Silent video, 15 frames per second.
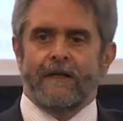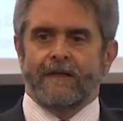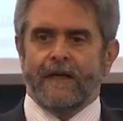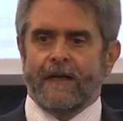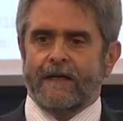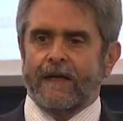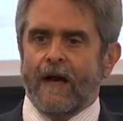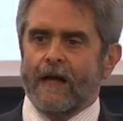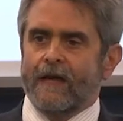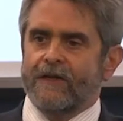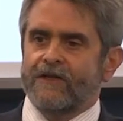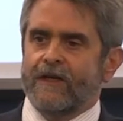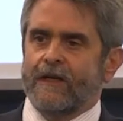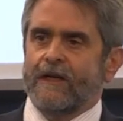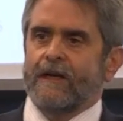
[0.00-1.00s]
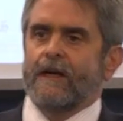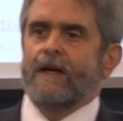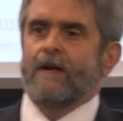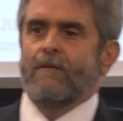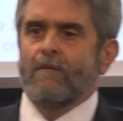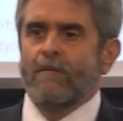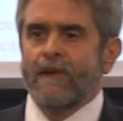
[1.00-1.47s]
technology,
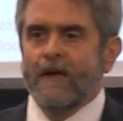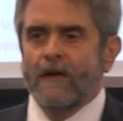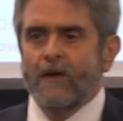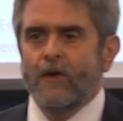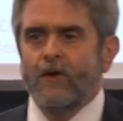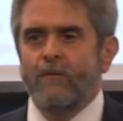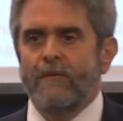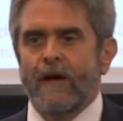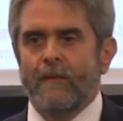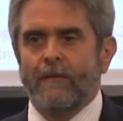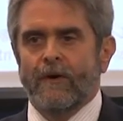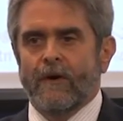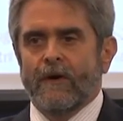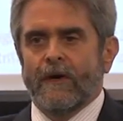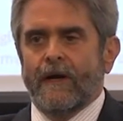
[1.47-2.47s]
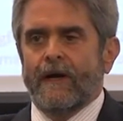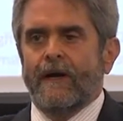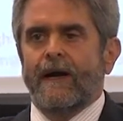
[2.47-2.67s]
meet new member